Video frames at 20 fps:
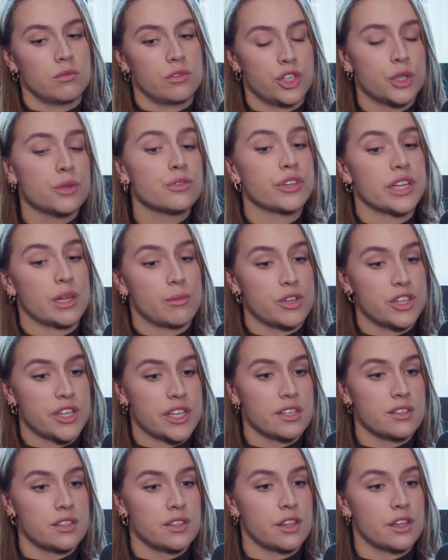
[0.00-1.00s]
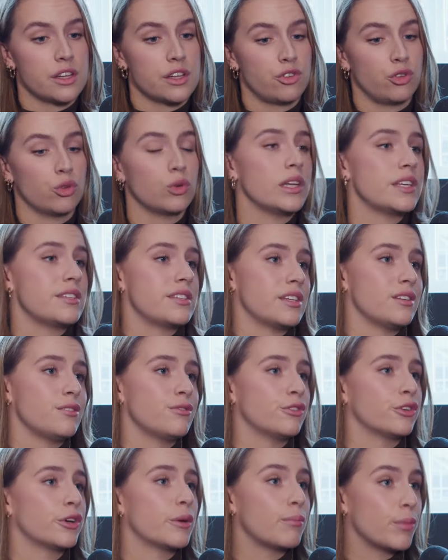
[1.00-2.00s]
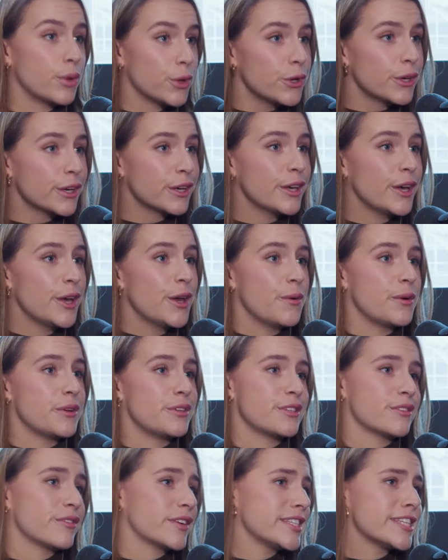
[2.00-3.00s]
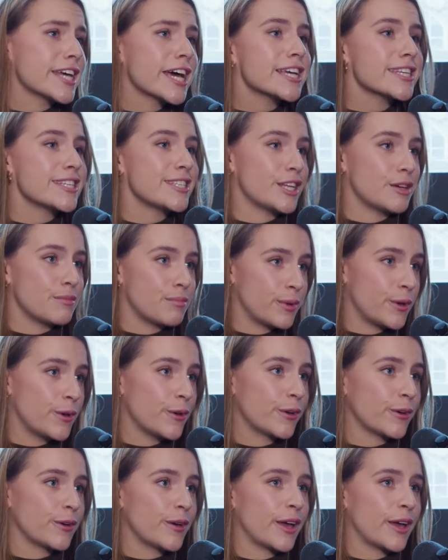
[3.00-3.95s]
images that are shortlisted for a book, which is a fantastic book.